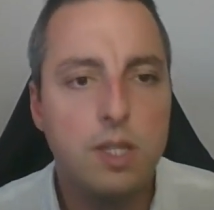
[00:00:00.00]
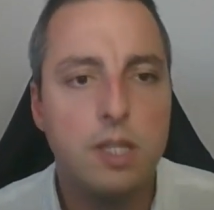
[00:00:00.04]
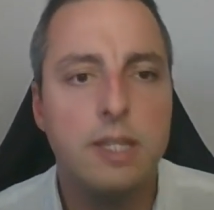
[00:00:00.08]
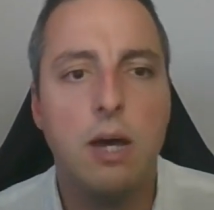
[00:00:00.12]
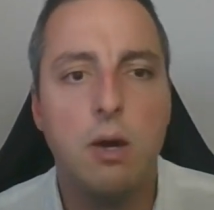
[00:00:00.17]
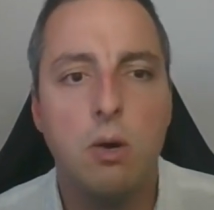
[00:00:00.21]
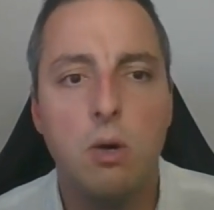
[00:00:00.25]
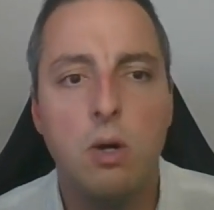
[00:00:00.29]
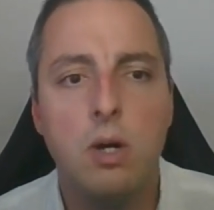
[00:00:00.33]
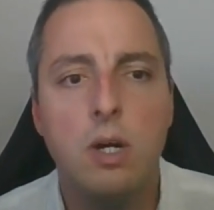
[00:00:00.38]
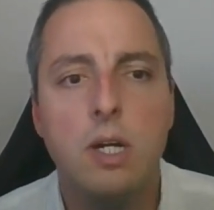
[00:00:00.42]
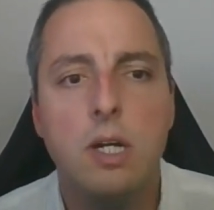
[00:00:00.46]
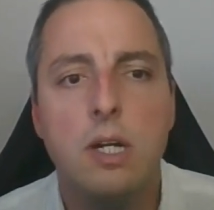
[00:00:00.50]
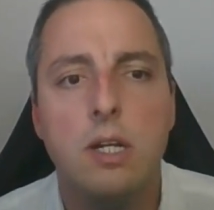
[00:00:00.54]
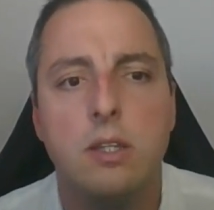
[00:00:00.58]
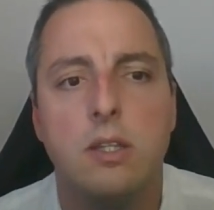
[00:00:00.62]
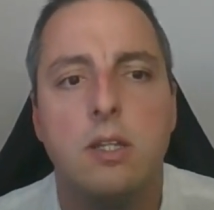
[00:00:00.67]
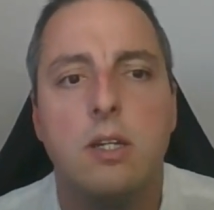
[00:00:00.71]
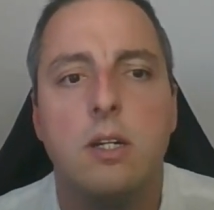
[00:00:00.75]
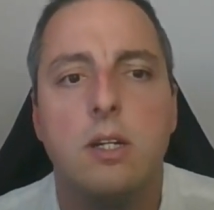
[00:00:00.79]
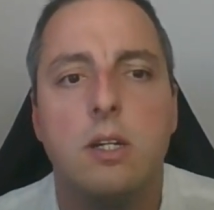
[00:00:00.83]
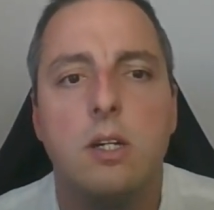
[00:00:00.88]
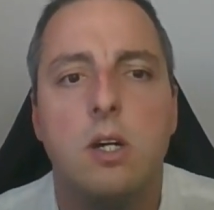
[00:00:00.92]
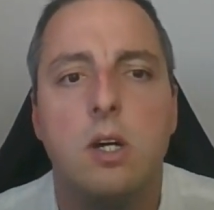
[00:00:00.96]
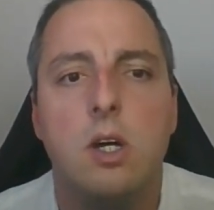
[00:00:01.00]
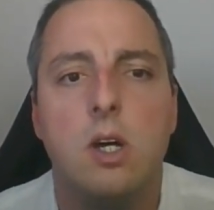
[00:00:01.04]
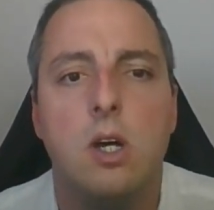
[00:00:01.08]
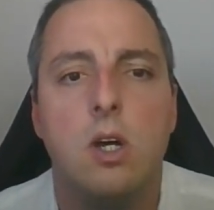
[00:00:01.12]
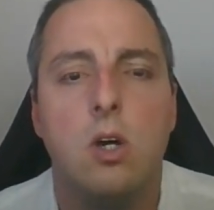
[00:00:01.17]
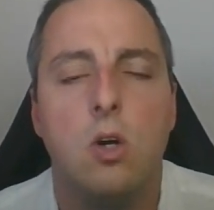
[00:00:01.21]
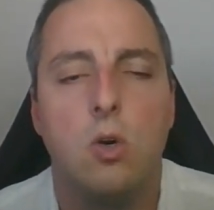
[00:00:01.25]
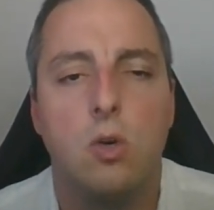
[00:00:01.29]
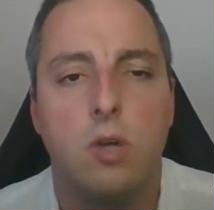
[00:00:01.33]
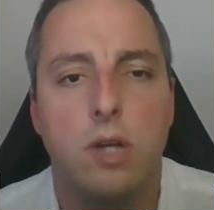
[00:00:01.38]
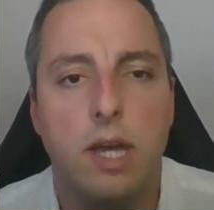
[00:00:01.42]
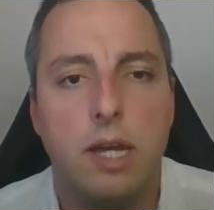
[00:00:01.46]
Now, the
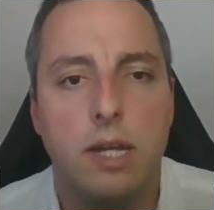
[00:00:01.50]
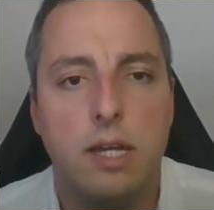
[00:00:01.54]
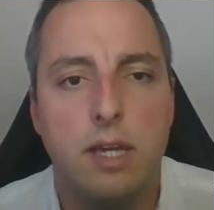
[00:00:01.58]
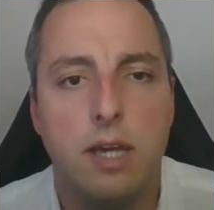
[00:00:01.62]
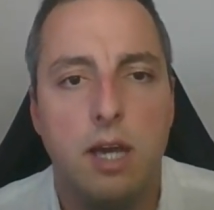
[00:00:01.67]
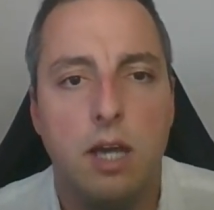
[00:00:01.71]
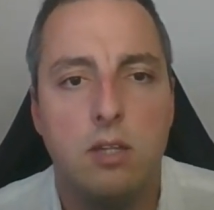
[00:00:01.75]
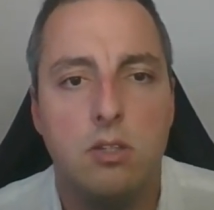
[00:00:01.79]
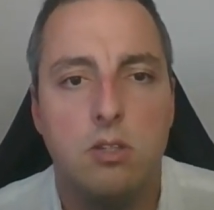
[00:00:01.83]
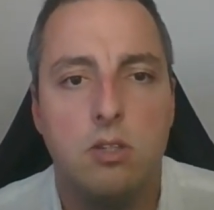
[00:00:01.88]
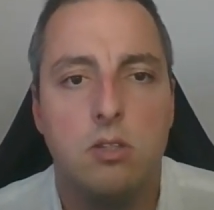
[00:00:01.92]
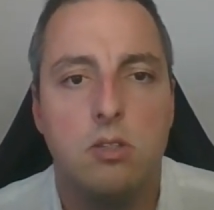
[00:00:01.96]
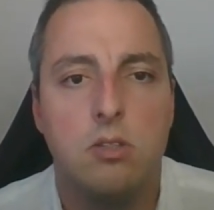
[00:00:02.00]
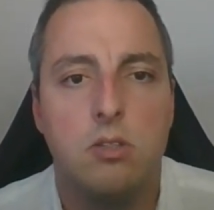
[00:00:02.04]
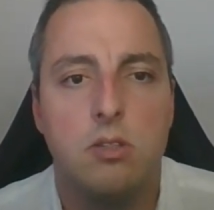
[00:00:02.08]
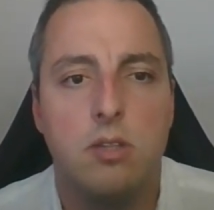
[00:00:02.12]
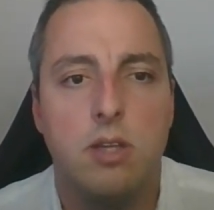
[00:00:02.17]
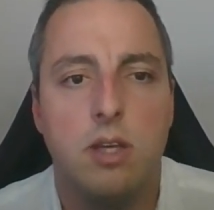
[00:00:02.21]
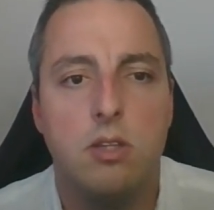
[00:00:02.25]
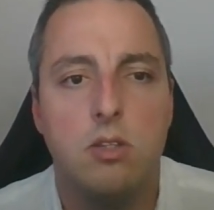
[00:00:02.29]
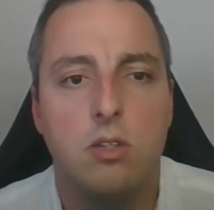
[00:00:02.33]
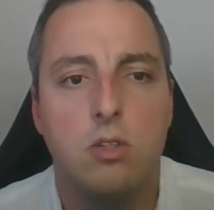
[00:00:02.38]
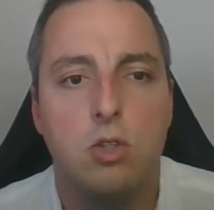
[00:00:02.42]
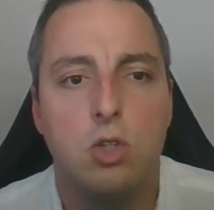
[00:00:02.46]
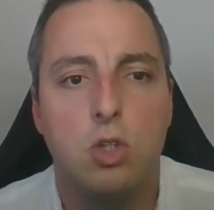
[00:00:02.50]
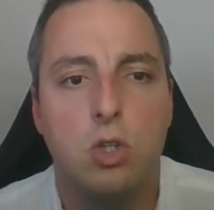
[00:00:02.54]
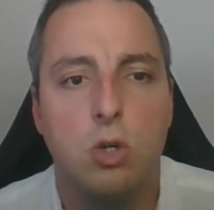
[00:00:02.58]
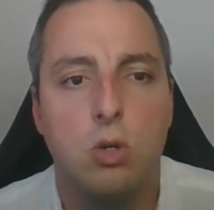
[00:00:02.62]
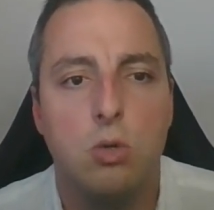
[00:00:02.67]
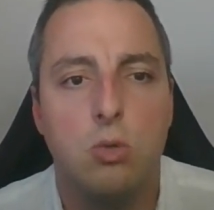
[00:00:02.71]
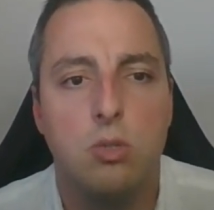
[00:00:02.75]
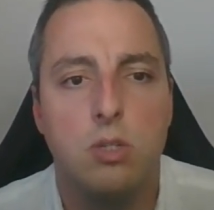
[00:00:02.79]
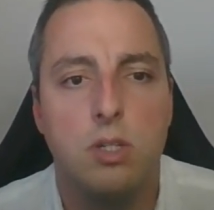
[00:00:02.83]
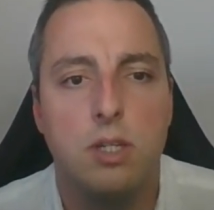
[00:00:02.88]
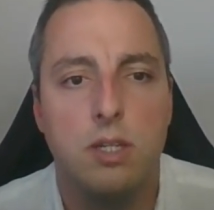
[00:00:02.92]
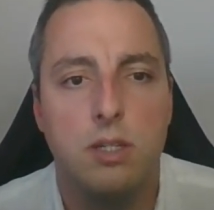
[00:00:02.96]
organic acids test
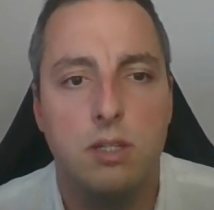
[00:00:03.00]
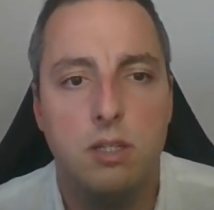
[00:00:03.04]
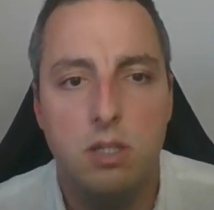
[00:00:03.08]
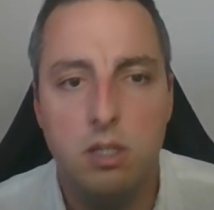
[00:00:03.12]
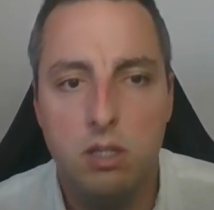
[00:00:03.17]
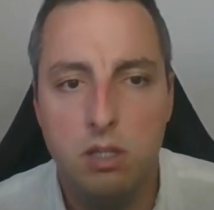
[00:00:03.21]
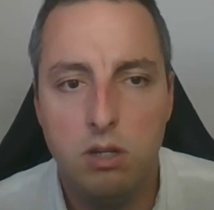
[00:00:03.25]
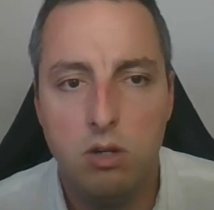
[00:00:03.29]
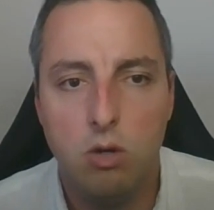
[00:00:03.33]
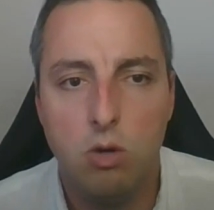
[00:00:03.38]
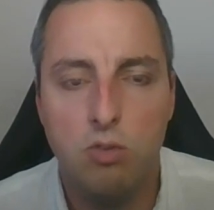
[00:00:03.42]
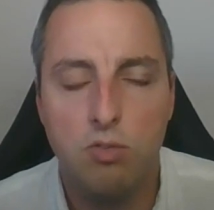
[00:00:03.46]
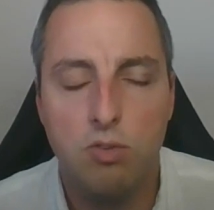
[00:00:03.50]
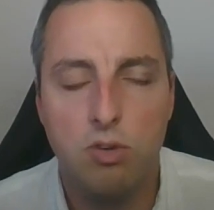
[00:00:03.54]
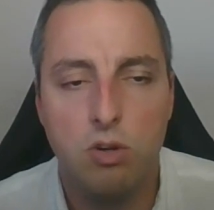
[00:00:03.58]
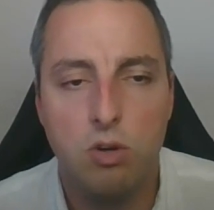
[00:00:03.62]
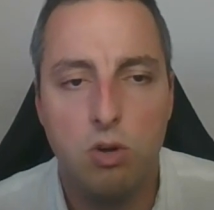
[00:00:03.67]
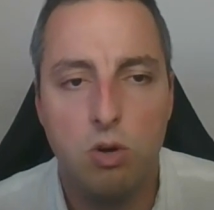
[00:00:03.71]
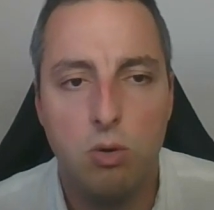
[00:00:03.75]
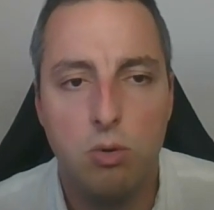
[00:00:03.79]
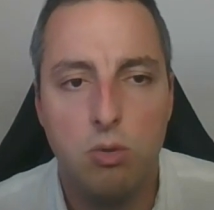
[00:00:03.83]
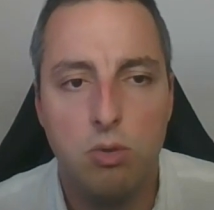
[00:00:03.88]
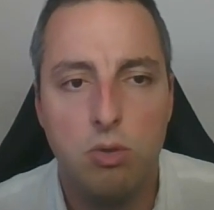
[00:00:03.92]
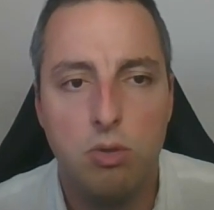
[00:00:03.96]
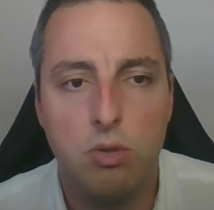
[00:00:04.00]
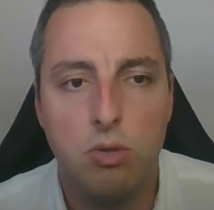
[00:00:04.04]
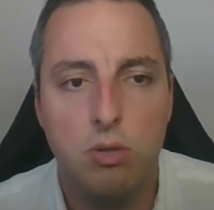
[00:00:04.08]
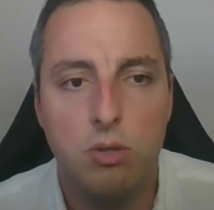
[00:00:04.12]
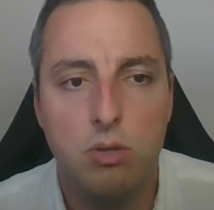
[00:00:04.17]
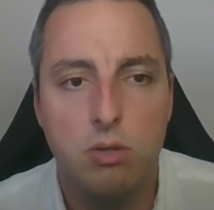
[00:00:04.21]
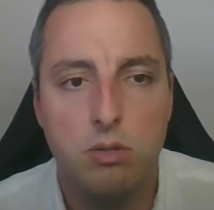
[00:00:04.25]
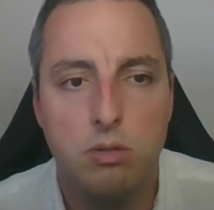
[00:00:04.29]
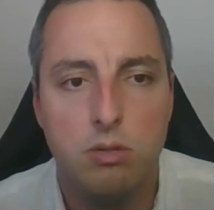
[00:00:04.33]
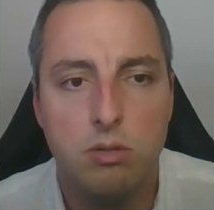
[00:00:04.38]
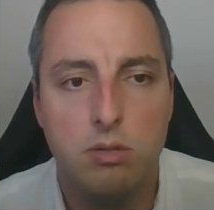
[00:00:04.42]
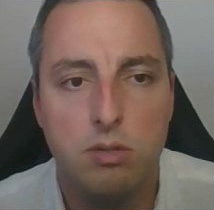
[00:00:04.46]
shows candida overgrowth,
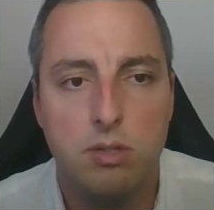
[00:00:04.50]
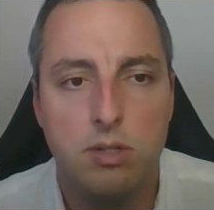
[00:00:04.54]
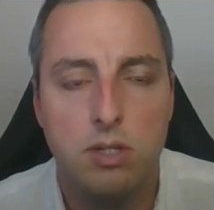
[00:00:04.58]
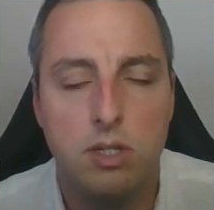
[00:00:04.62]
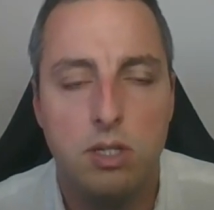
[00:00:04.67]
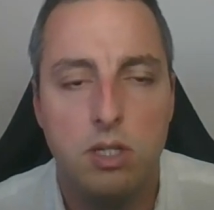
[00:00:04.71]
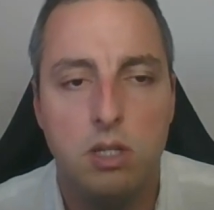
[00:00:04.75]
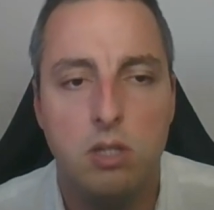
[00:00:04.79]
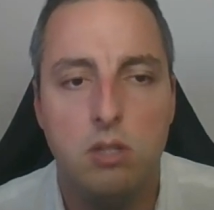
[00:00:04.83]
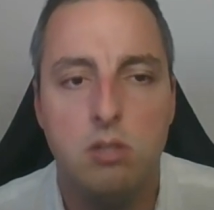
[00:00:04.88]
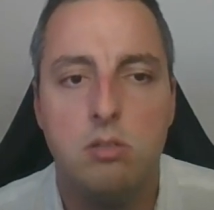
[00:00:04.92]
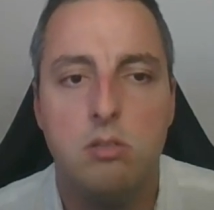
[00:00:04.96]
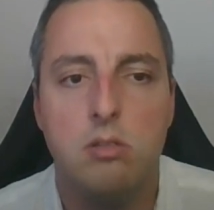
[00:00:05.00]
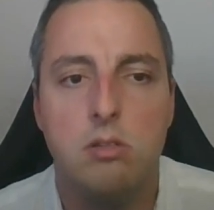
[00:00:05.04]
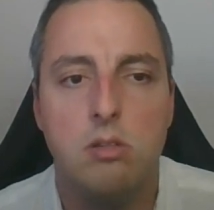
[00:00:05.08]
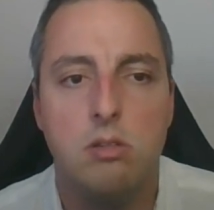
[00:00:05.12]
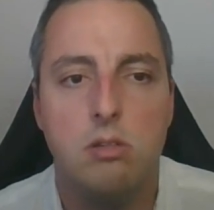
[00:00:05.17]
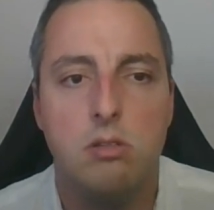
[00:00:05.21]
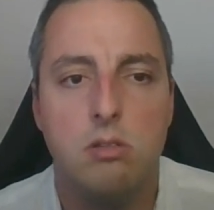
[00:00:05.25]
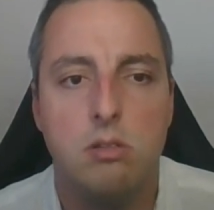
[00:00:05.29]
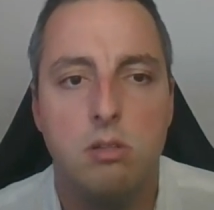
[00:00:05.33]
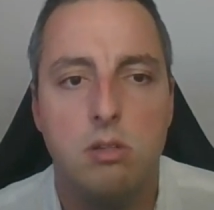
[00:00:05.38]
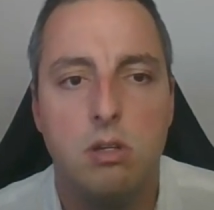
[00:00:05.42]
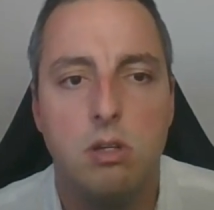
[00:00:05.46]
yeast,